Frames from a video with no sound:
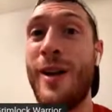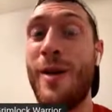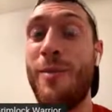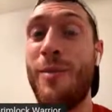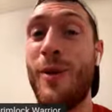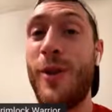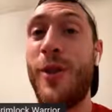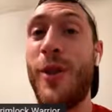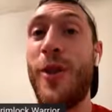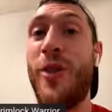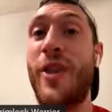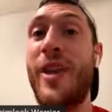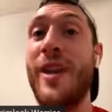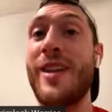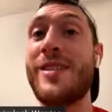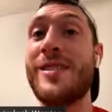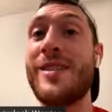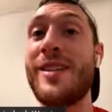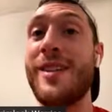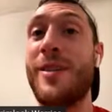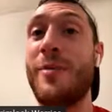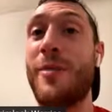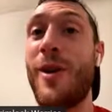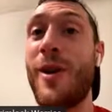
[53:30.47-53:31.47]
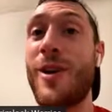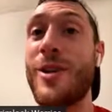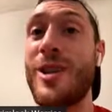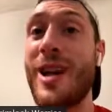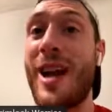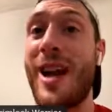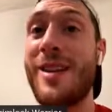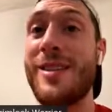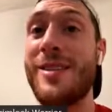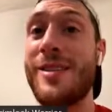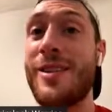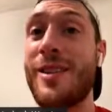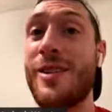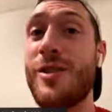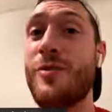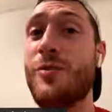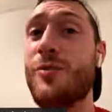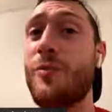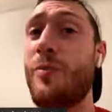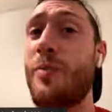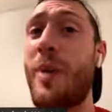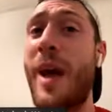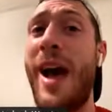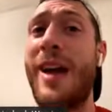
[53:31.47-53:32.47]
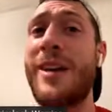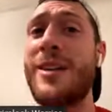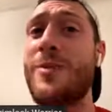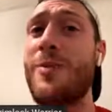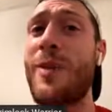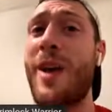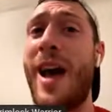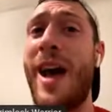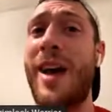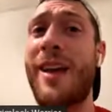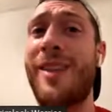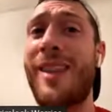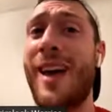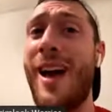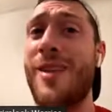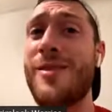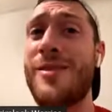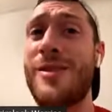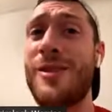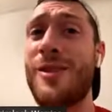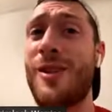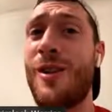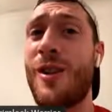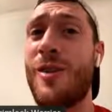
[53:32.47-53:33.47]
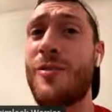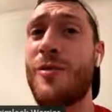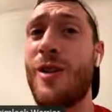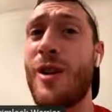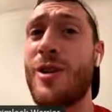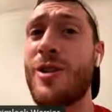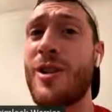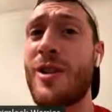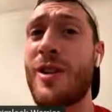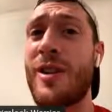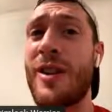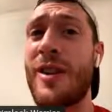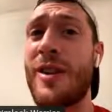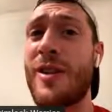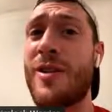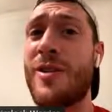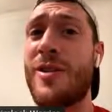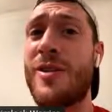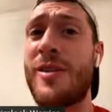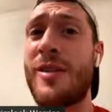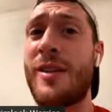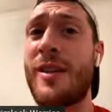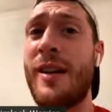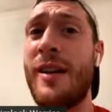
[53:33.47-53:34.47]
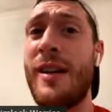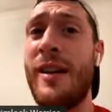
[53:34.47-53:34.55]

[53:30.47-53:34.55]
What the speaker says: But the things that Lamar Jackson does, back-to-back 1,000-yard rushing years,